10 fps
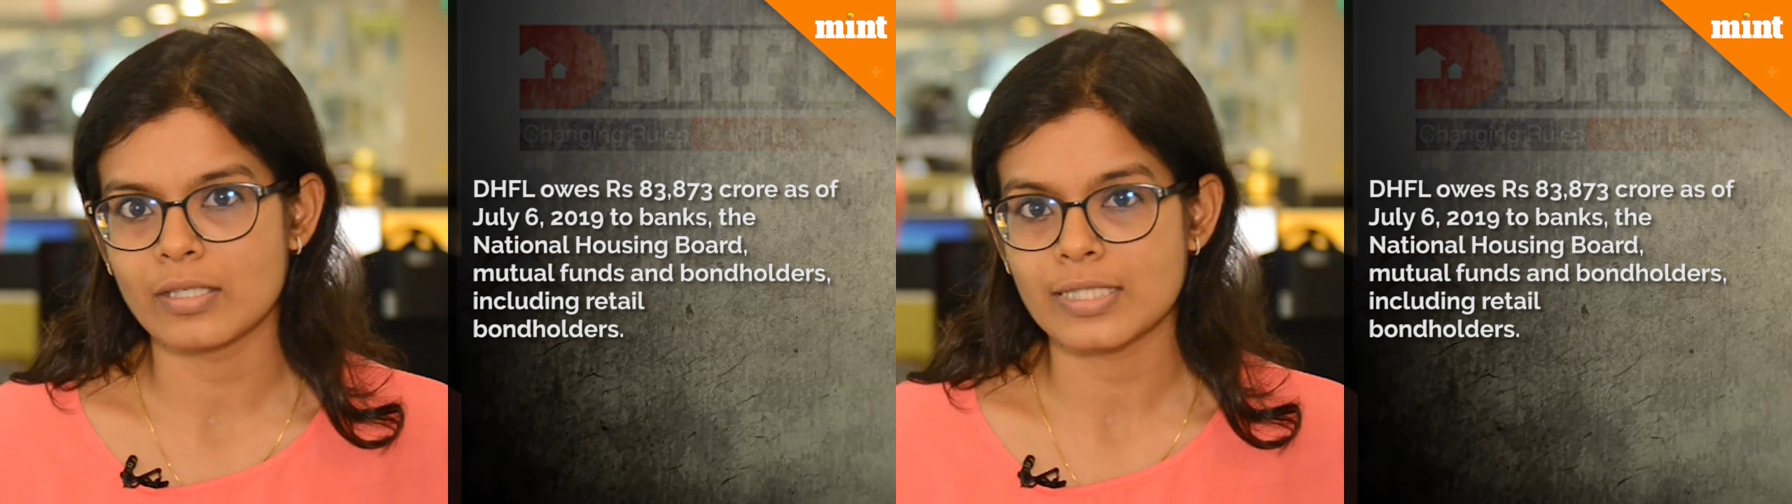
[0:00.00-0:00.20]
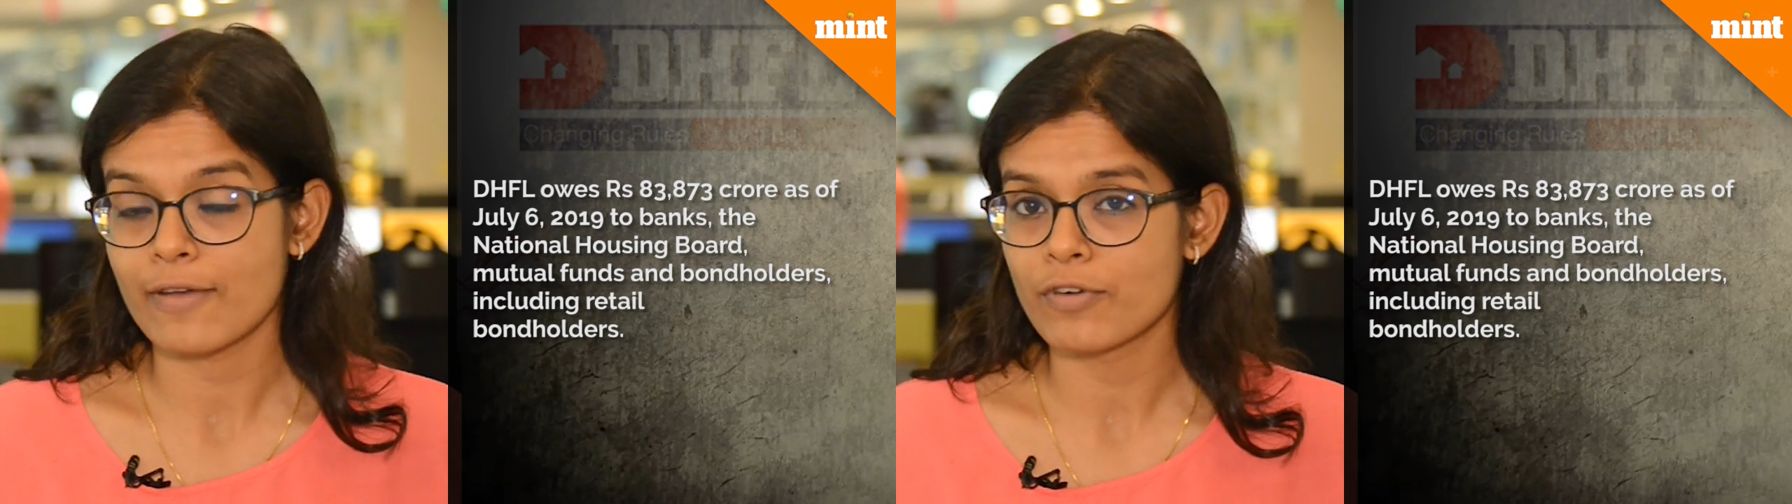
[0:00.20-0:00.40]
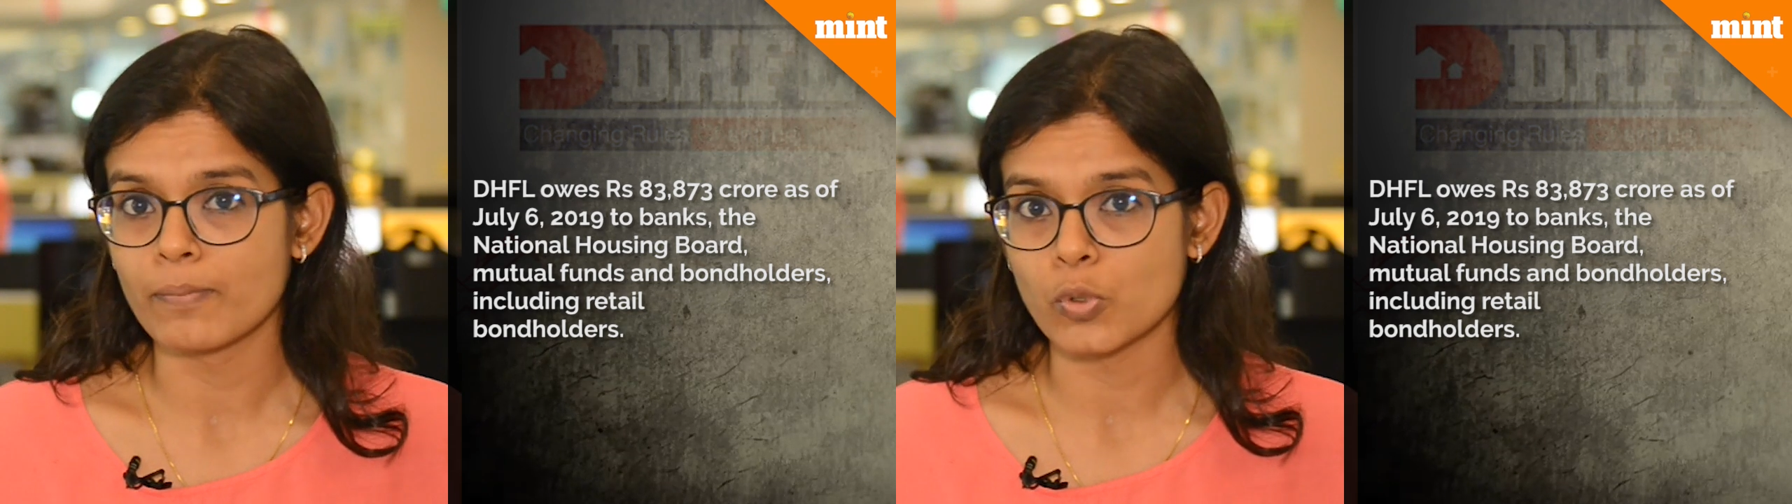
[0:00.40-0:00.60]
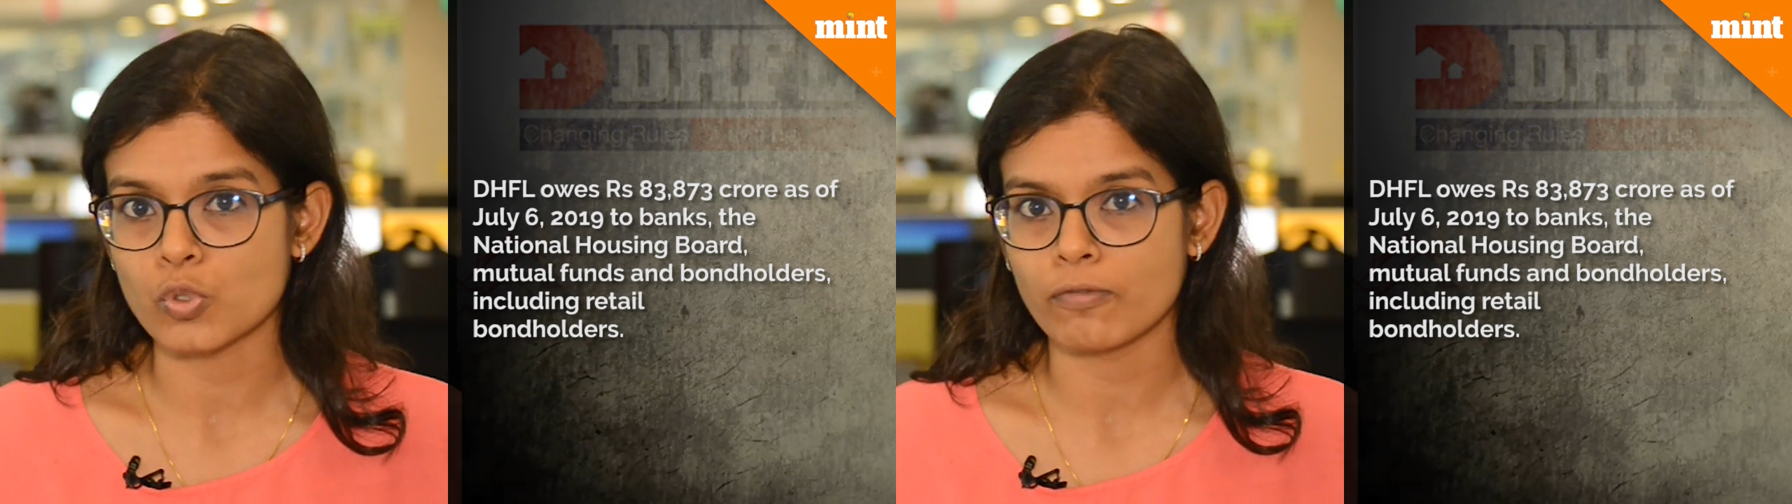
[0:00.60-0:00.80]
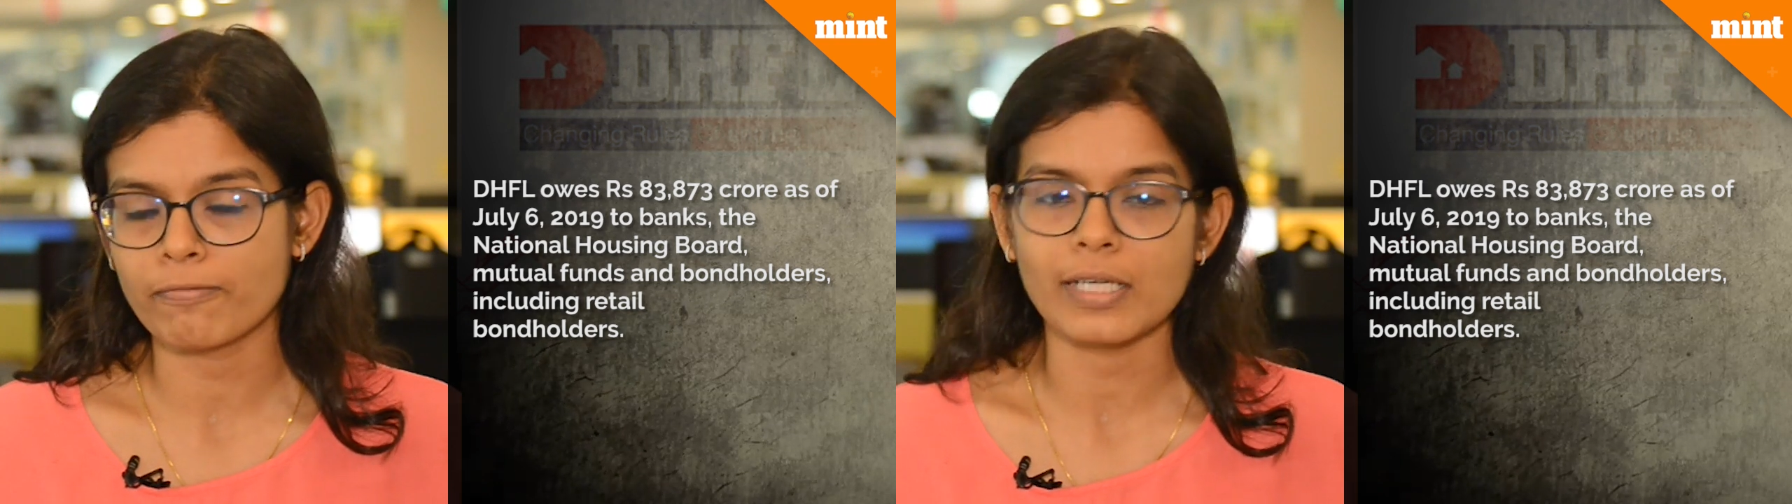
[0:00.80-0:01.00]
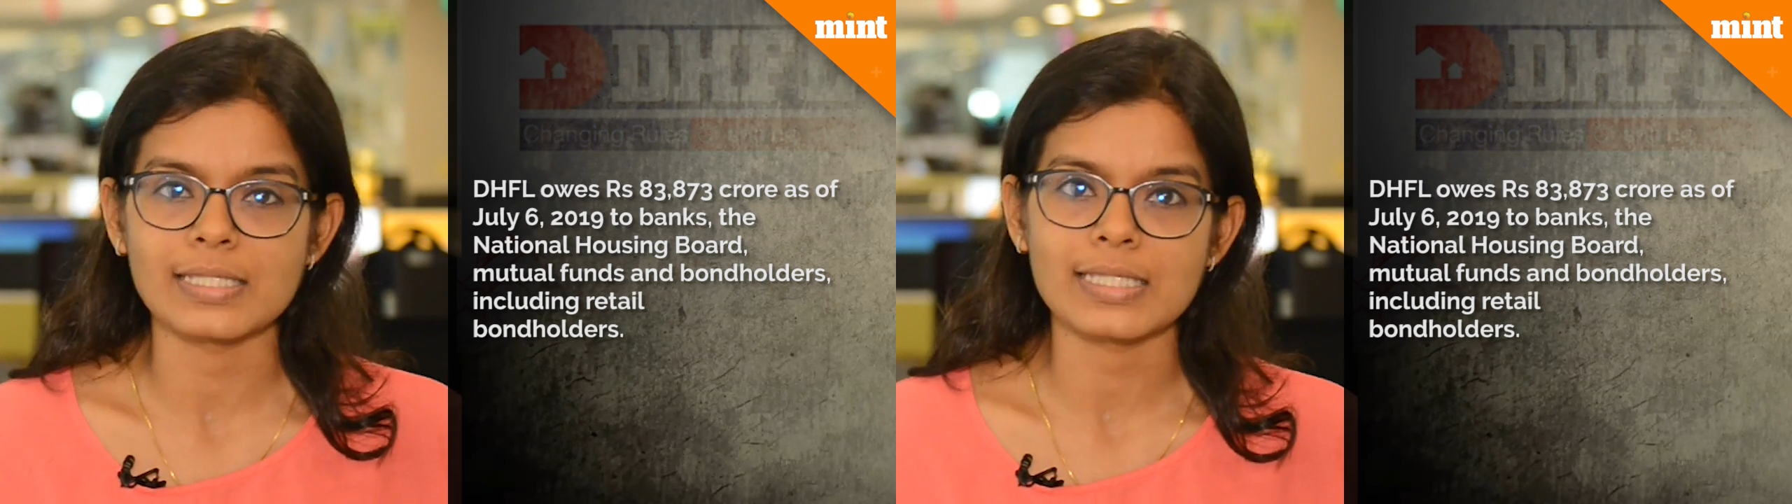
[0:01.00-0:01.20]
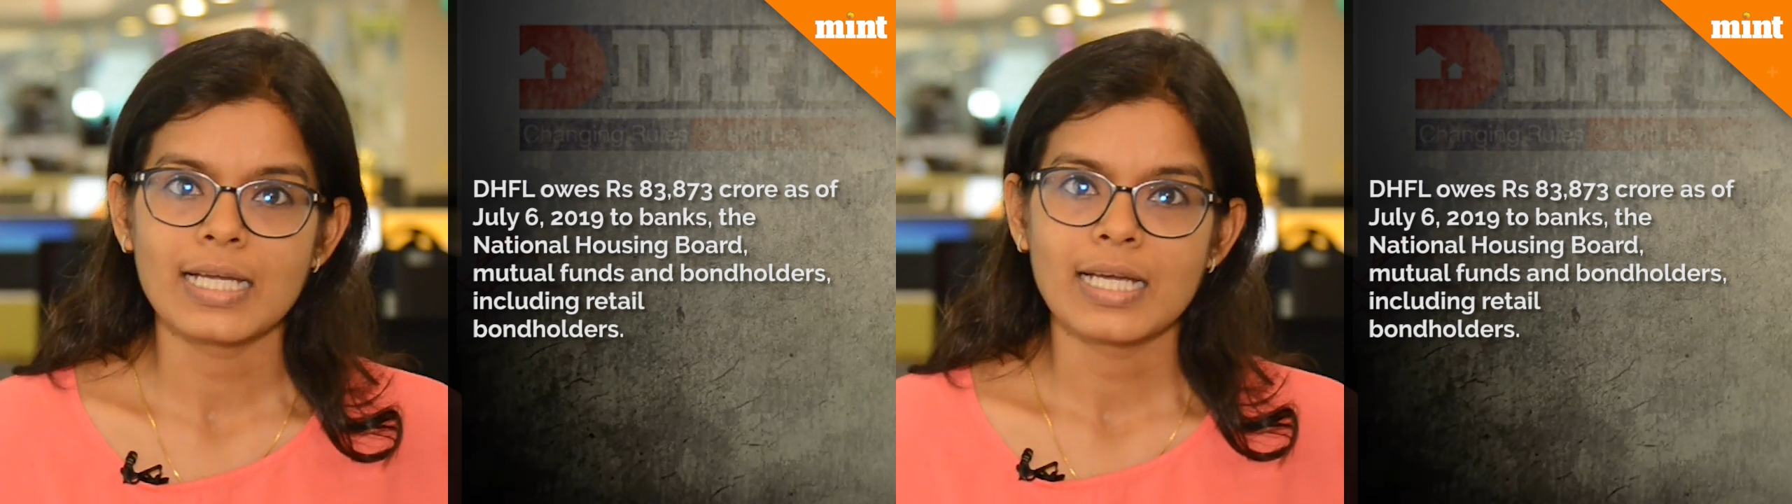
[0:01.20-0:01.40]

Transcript: several mutual funds.